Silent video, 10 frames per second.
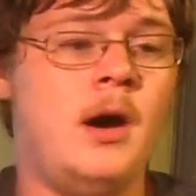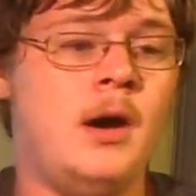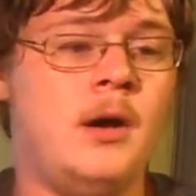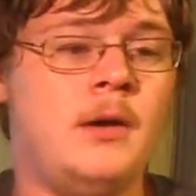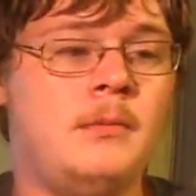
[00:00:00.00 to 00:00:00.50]

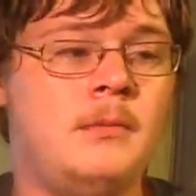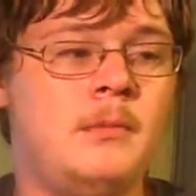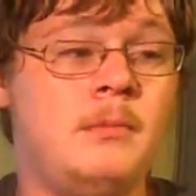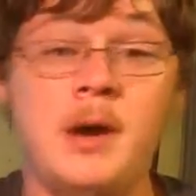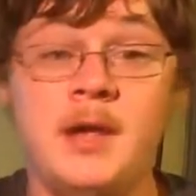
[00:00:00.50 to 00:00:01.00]
Um,
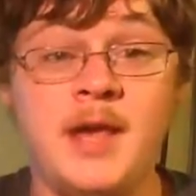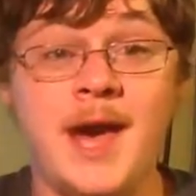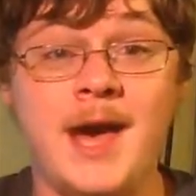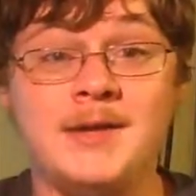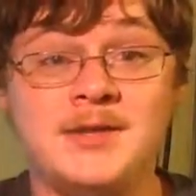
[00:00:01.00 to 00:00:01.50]
but
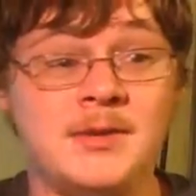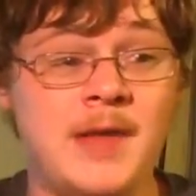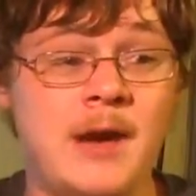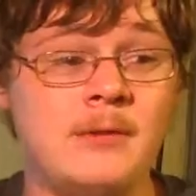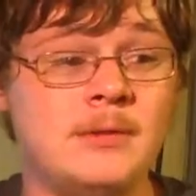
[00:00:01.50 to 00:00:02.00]
yeah, so
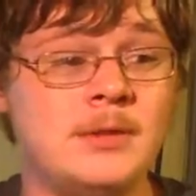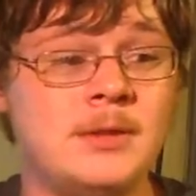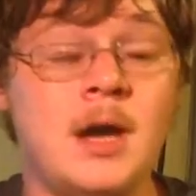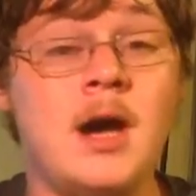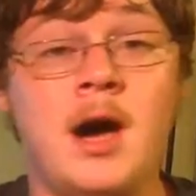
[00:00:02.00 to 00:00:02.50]
that
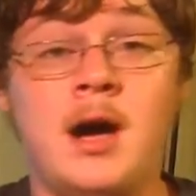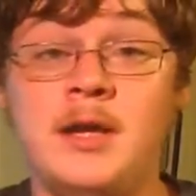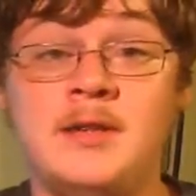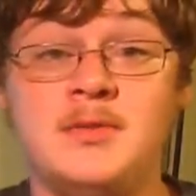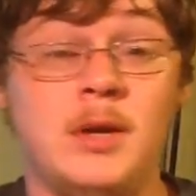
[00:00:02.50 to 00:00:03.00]
was
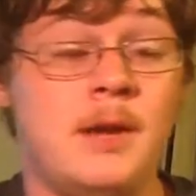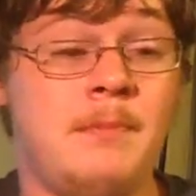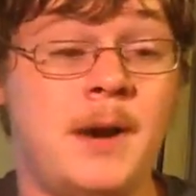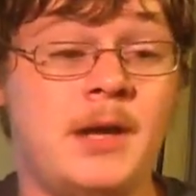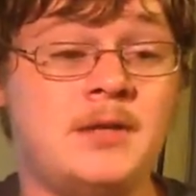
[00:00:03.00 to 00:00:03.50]
August One
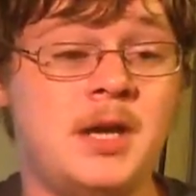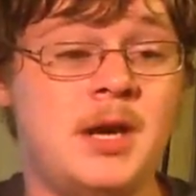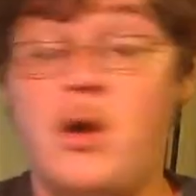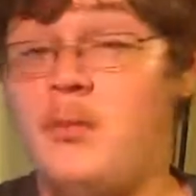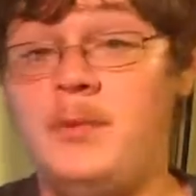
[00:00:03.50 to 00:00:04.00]
Up Box.
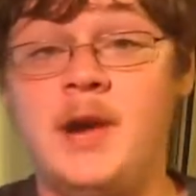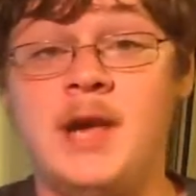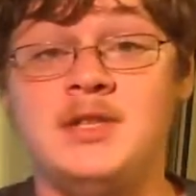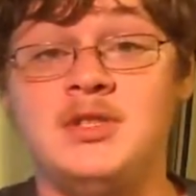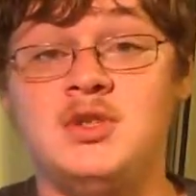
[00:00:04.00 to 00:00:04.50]
I uh, hope you
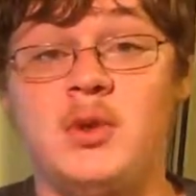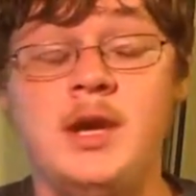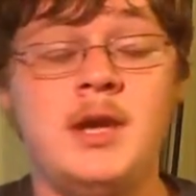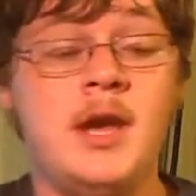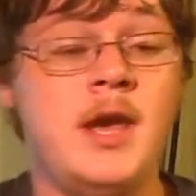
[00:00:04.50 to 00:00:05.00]
guys
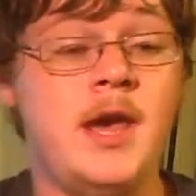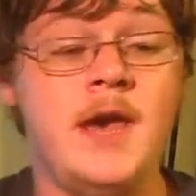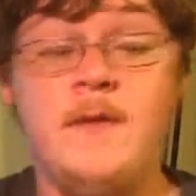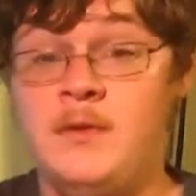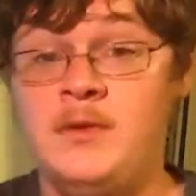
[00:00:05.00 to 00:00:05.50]
enjoyed.
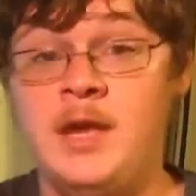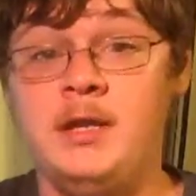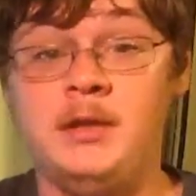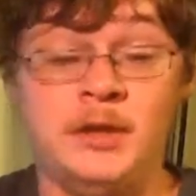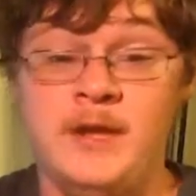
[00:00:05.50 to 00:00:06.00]
If you
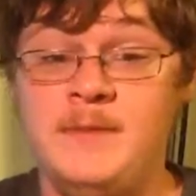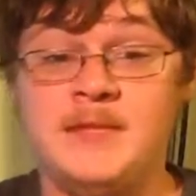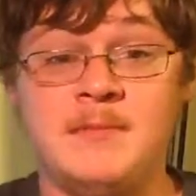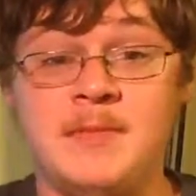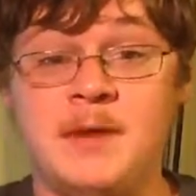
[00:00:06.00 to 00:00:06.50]
did, leave me
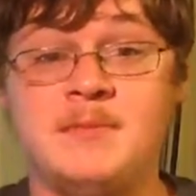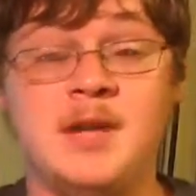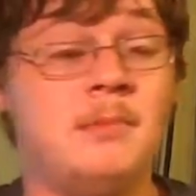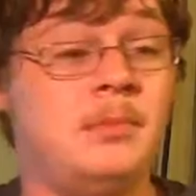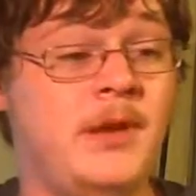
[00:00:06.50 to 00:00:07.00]
some thumbs
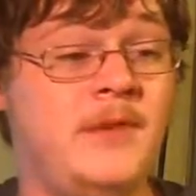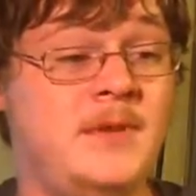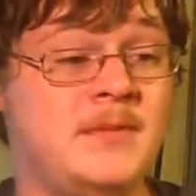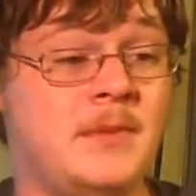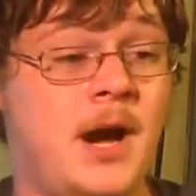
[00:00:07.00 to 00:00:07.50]
up leave
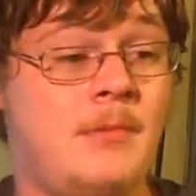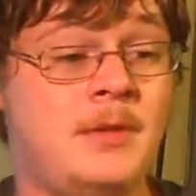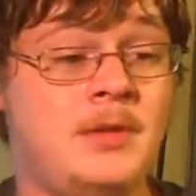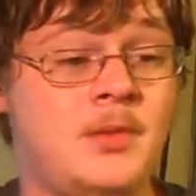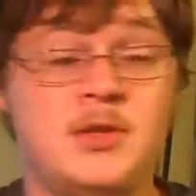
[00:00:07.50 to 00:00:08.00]
me some
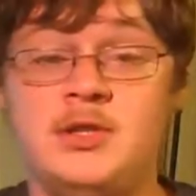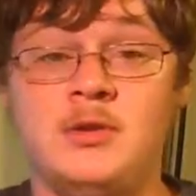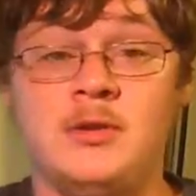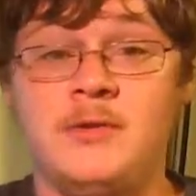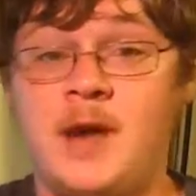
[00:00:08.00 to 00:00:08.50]
comments what
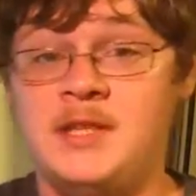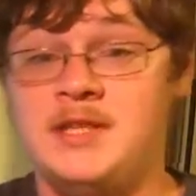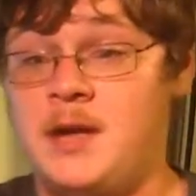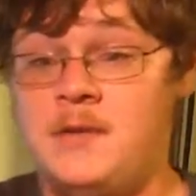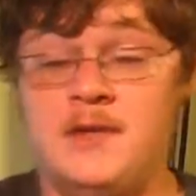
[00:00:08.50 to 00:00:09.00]
your
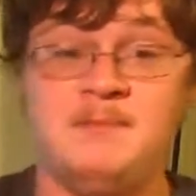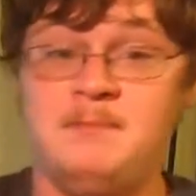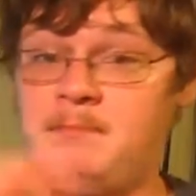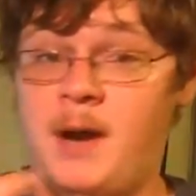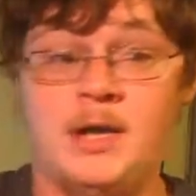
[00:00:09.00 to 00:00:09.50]
thoughts on this
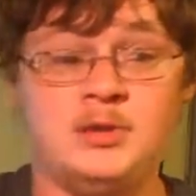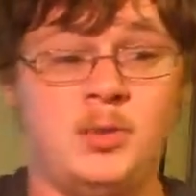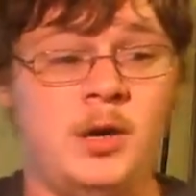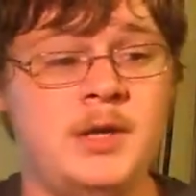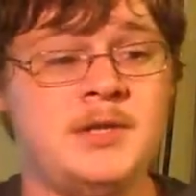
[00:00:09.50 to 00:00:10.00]
box
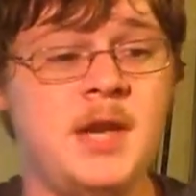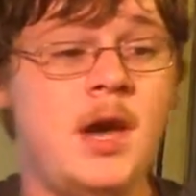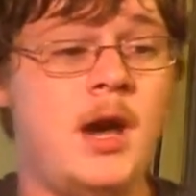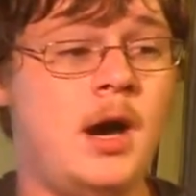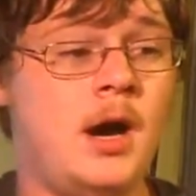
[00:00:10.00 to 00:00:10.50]
was.
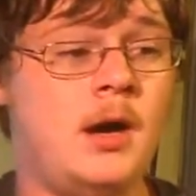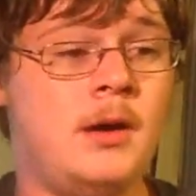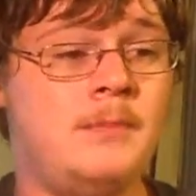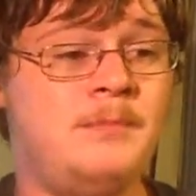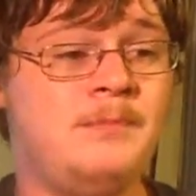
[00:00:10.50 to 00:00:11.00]

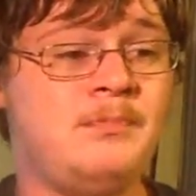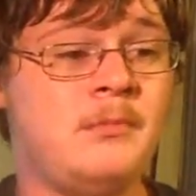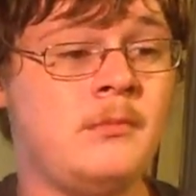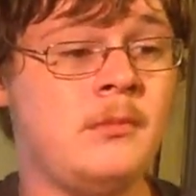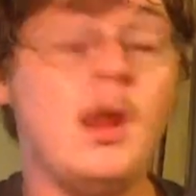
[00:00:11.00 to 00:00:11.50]
Um,
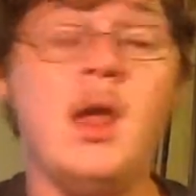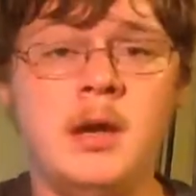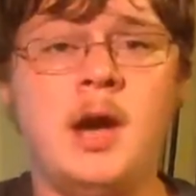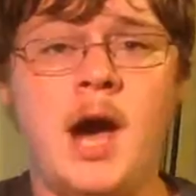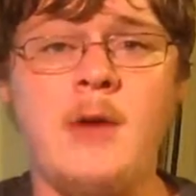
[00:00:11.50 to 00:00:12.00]

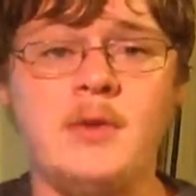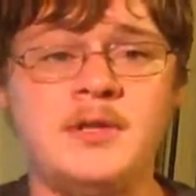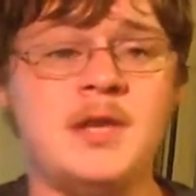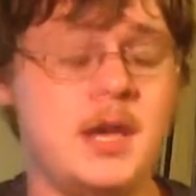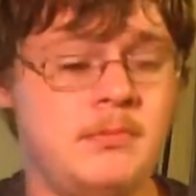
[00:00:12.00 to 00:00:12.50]
I
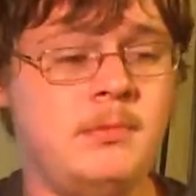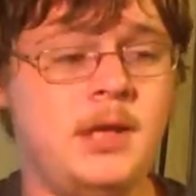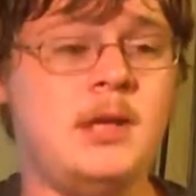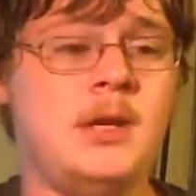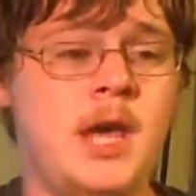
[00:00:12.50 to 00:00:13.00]
would say
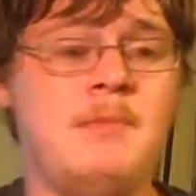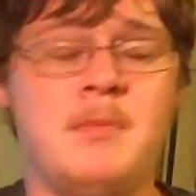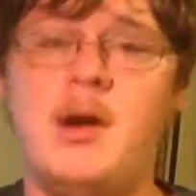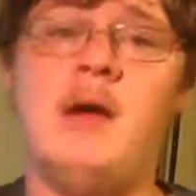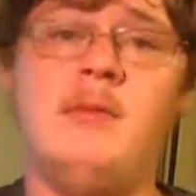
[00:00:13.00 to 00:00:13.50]
keep
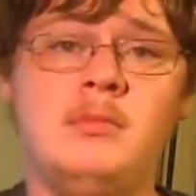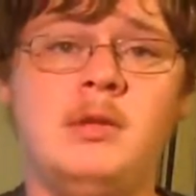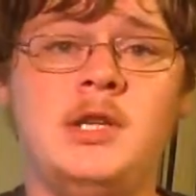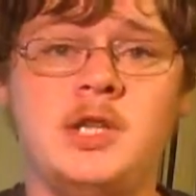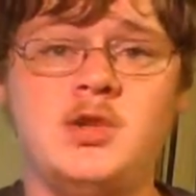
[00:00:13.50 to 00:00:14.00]
them around.
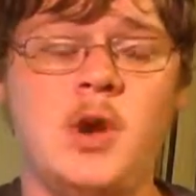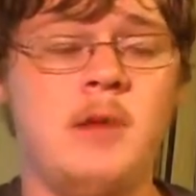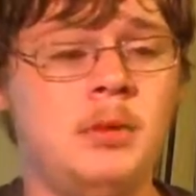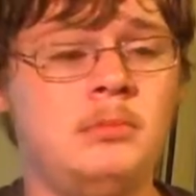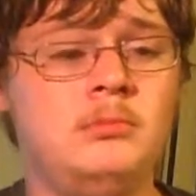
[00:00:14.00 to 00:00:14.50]
It's
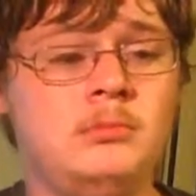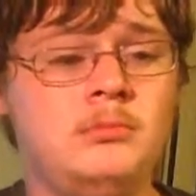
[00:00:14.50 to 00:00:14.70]
enjoyable.